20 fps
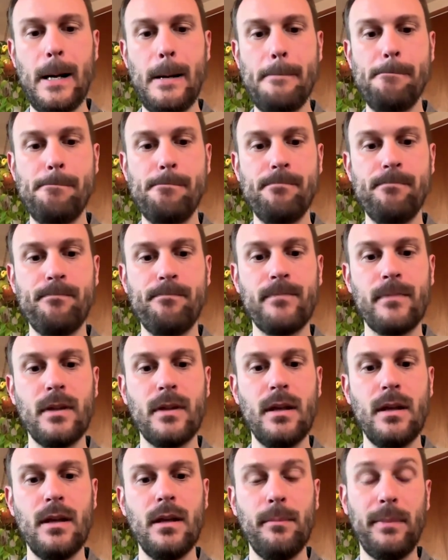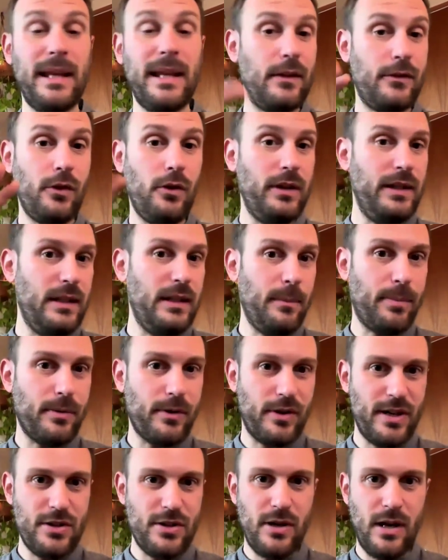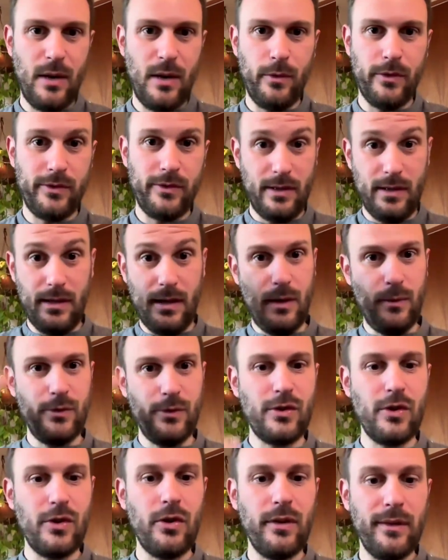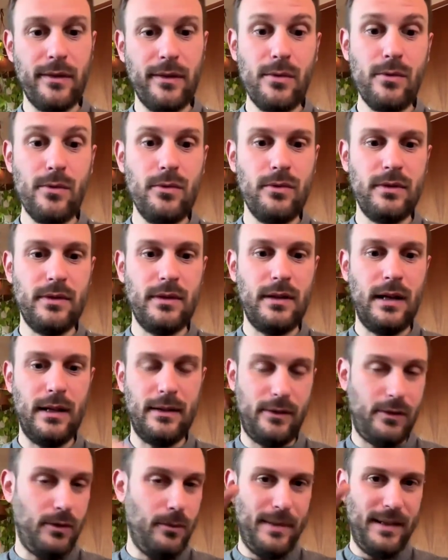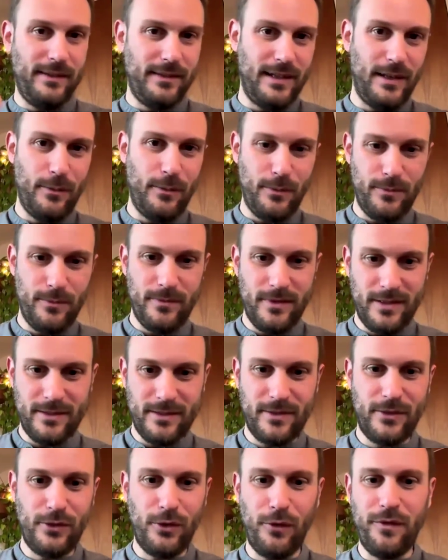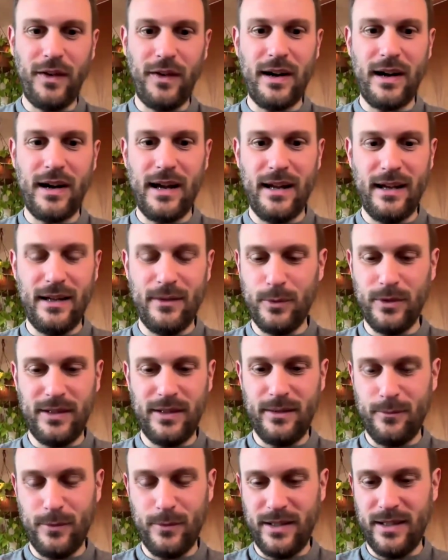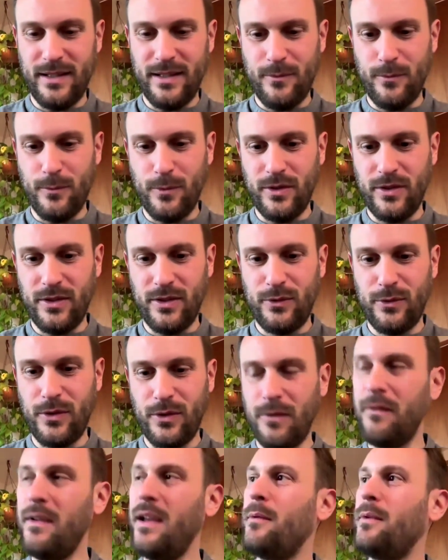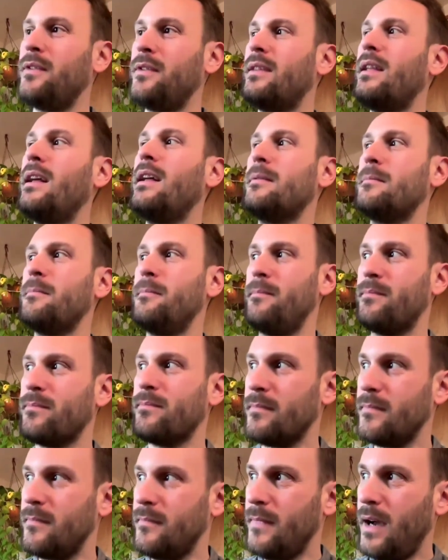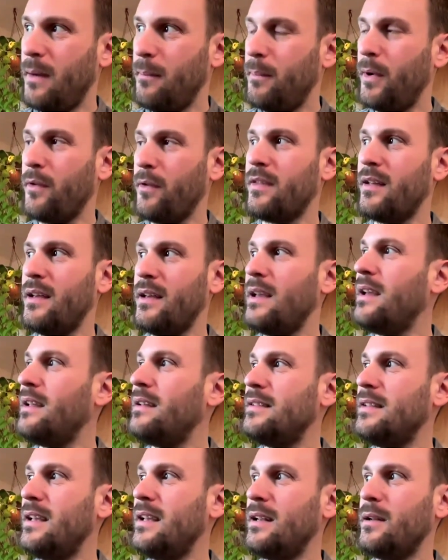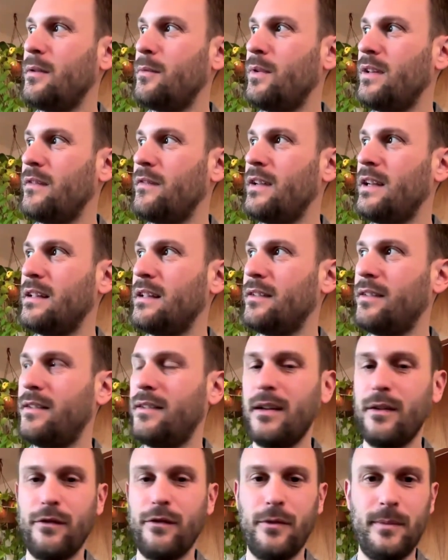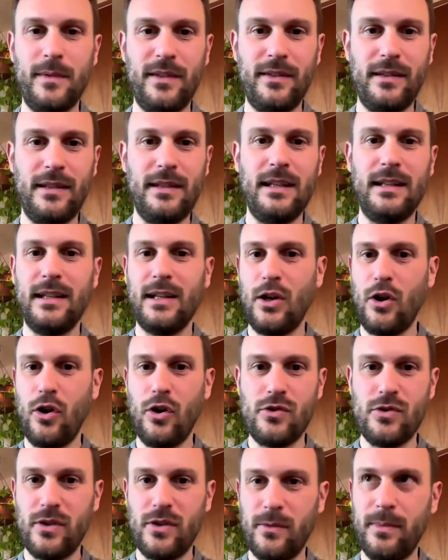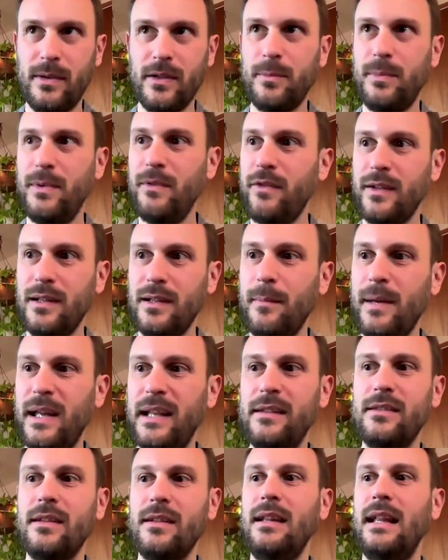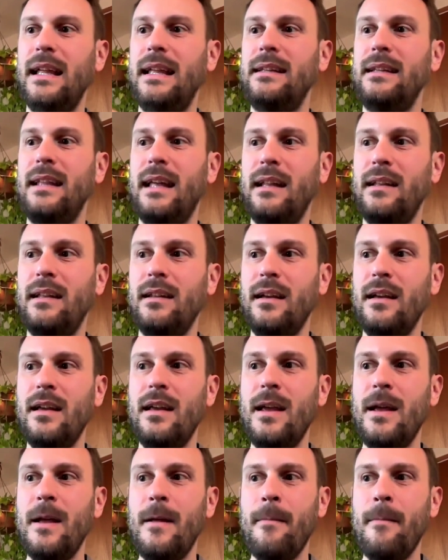Um, but yeah, so in the progression I was going through, so basically, so far what I wanted to convey was that both IIT and Advaita Vedanta start from this idea that conscious must be fundamental, and then